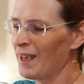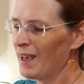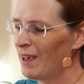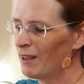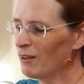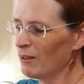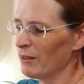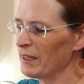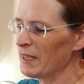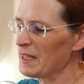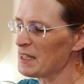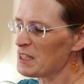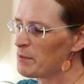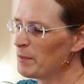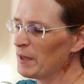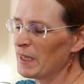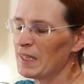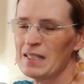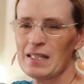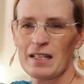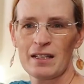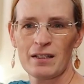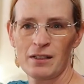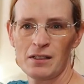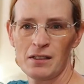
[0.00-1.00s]
I don't think it's a
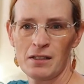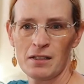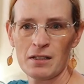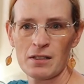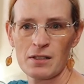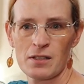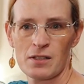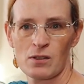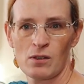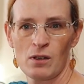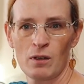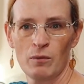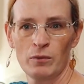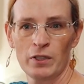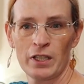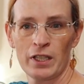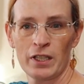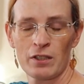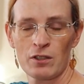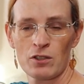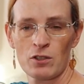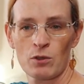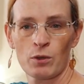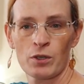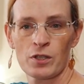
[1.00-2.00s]
big deal, so I'm
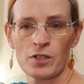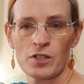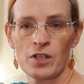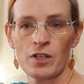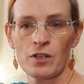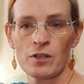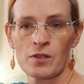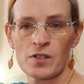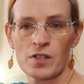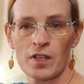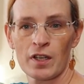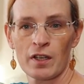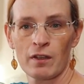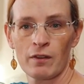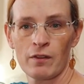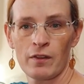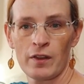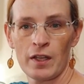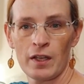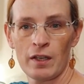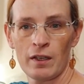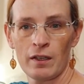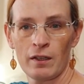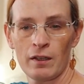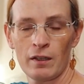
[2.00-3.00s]
leaning towards using
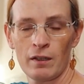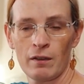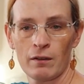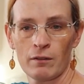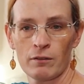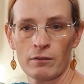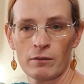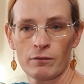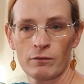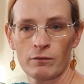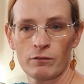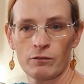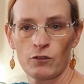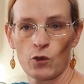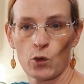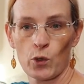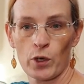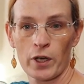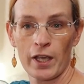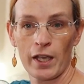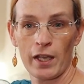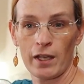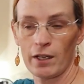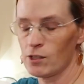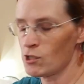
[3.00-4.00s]
the
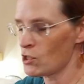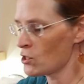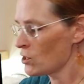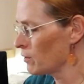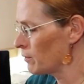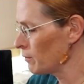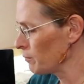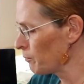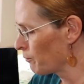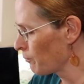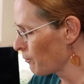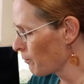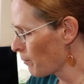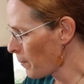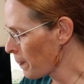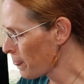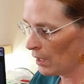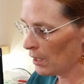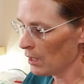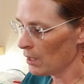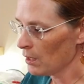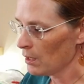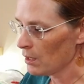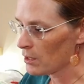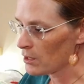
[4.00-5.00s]
4 gauge.
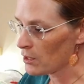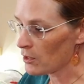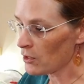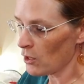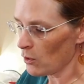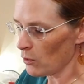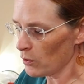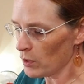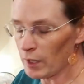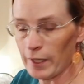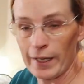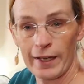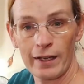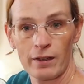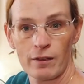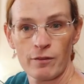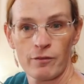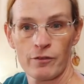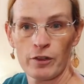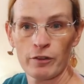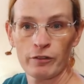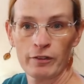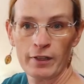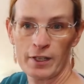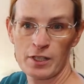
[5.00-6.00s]
To know the length
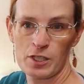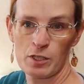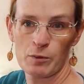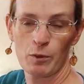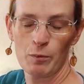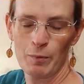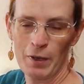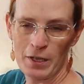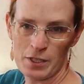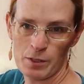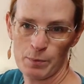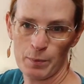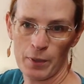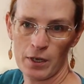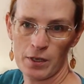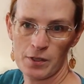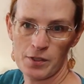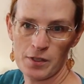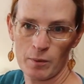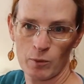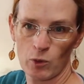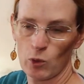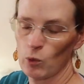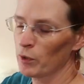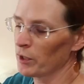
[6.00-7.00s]
of the flexible bus
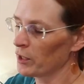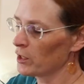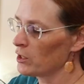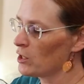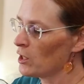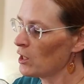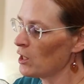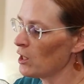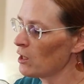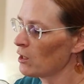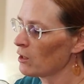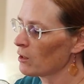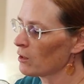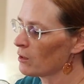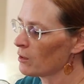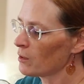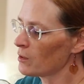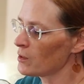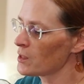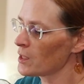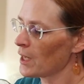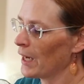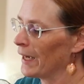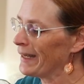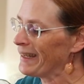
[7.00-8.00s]
bars I'm going to
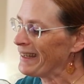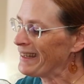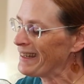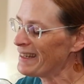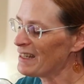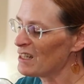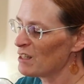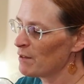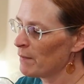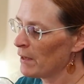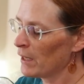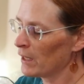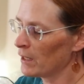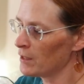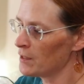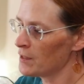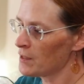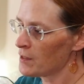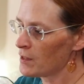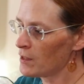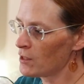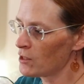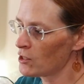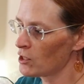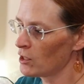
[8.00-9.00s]
use, I need to make a
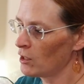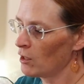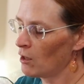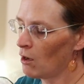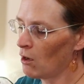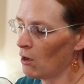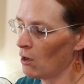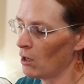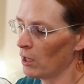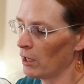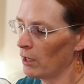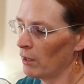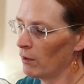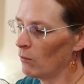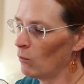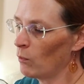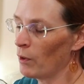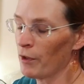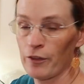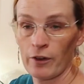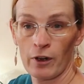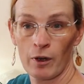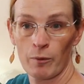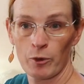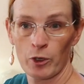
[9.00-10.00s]
decision on
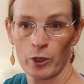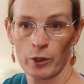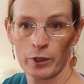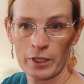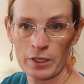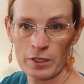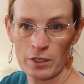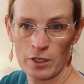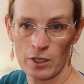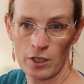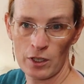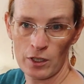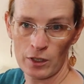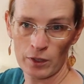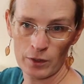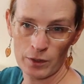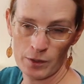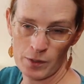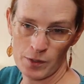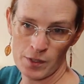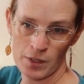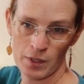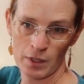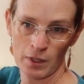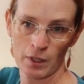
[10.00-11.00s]
whether I'm going to
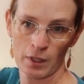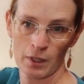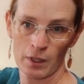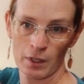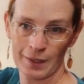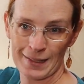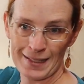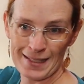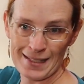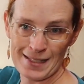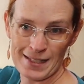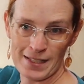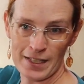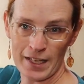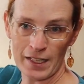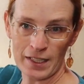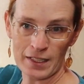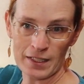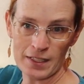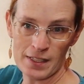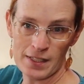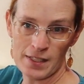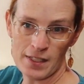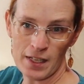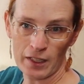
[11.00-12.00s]
use the
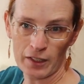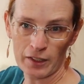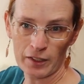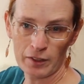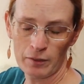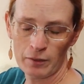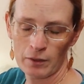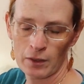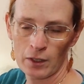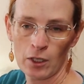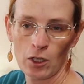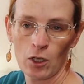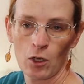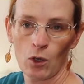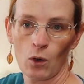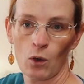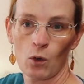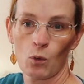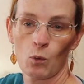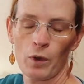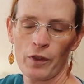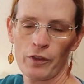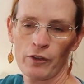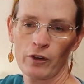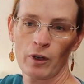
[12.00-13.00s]
snake design
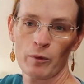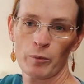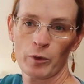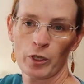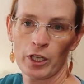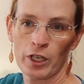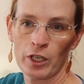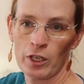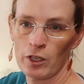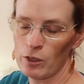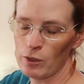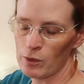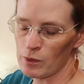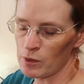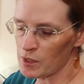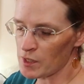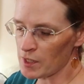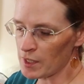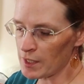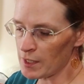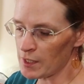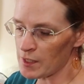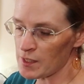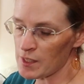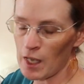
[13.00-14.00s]
or whether I'm going to use
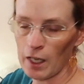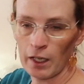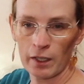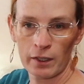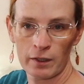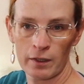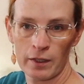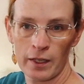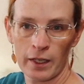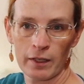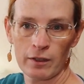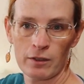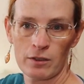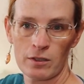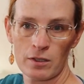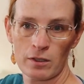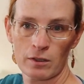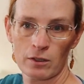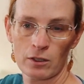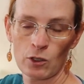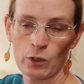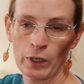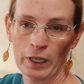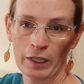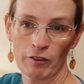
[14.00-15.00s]
the design that
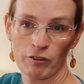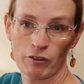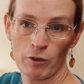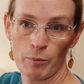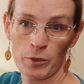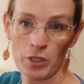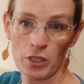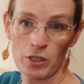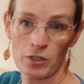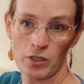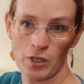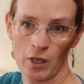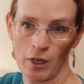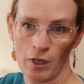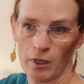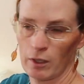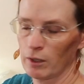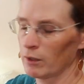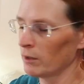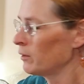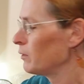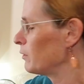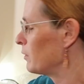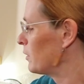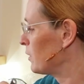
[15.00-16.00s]
Grant from
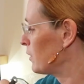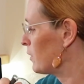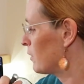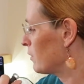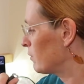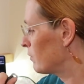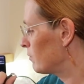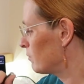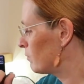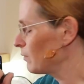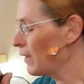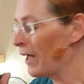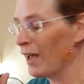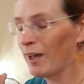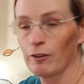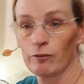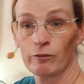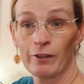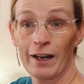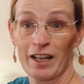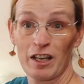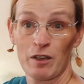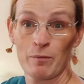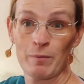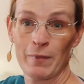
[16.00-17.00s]
Utah
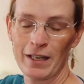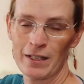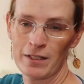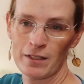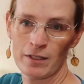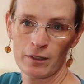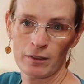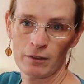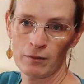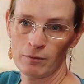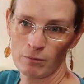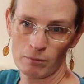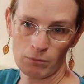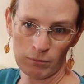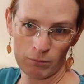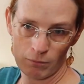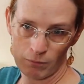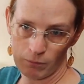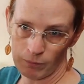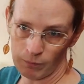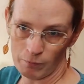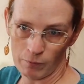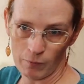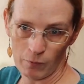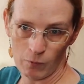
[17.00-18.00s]
recommended
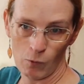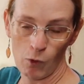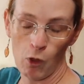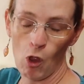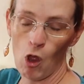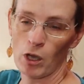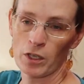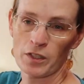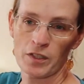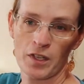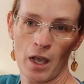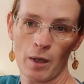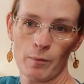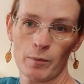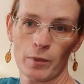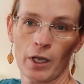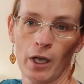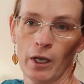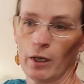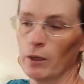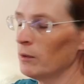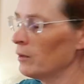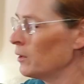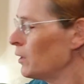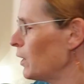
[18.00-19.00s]
a long time
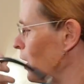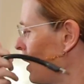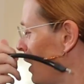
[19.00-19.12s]
ago.